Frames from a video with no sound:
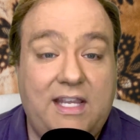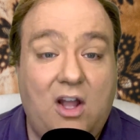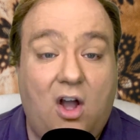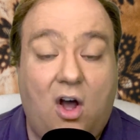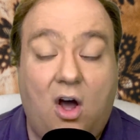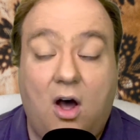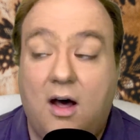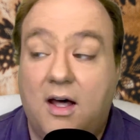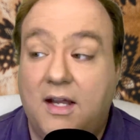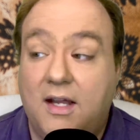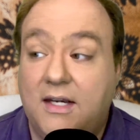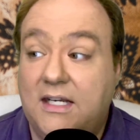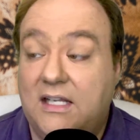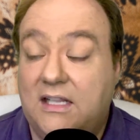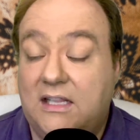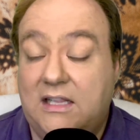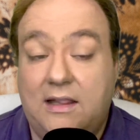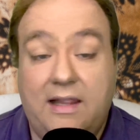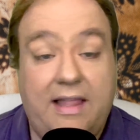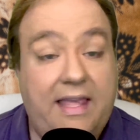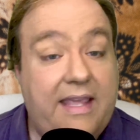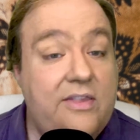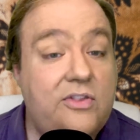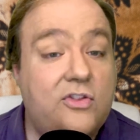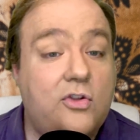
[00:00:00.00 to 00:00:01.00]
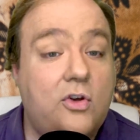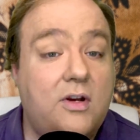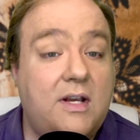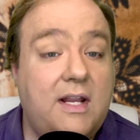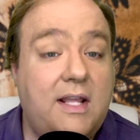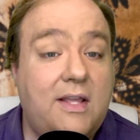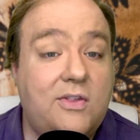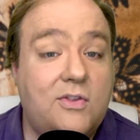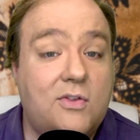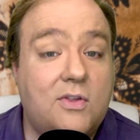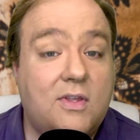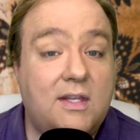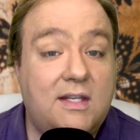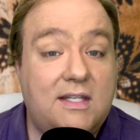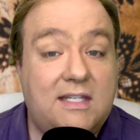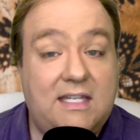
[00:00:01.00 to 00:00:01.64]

on Laserdisc,